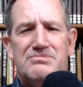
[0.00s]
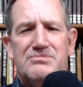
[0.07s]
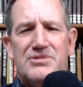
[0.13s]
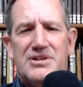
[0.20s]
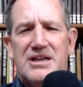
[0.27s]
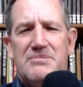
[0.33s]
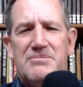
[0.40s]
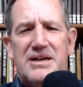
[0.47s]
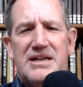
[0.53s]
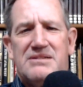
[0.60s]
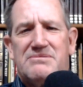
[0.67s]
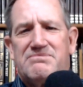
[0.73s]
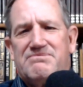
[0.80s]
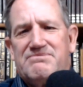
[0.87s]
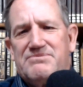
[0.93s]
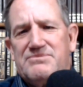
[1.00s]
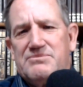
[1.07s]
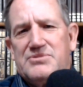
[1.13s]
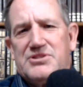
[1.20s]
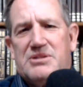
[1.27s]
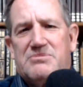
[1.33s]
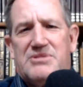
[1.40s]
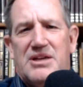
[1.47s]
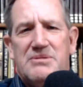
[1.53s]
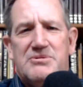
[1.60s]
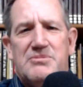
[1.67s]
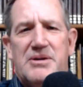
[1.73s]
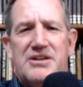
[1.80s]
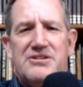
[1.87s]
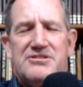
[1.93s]
We come back sometimes
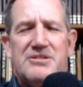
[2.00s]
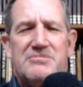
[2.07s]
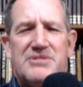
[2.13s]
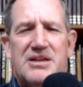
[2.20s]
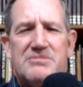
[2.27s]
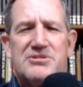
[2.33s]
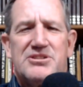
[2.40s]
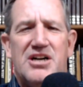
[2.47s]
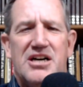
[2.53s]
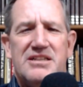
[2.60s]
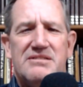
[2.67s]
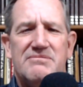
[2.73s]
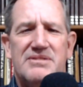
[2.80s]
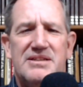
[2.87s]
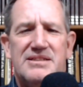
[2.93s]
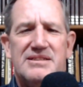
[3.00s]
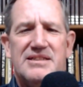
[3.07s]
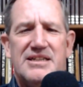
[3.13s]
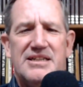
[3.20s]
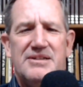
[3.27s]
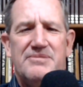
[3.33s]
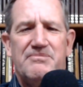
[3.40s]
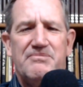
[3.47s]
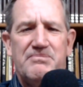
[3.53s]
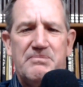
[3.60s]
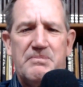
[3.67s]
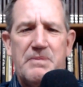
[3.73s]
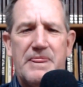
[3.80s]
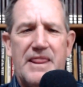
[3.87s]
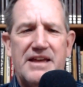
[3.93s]
better, sometimes not.
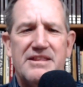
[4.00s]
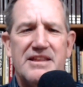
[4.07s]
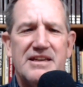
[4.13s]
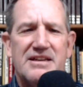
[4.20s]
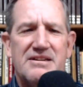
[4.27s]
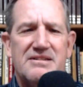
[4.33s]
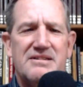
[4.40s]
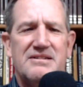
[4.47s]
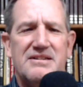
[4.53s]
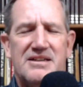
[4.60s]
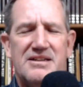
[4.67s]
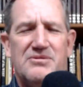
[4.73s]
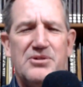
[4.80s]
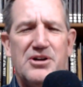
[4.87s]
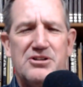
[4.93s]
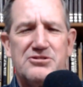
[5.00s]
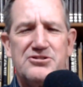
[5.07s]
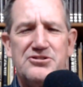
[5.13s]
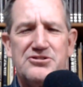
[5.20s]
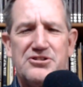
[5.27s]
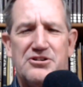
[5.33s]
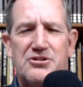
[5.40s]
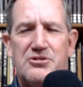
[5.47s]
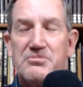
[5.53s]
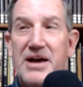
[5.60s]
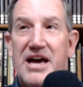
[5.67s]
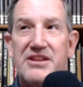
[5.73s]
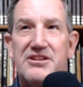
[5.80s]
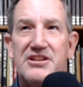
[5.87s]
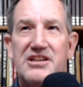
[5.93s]
I think we all choose our own
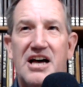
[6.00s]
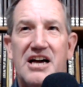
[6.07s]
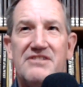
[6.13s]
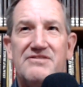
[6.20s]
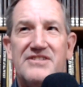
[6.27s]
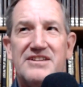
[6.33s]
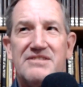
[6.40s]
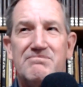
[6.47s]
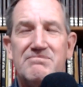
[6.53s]
path in life.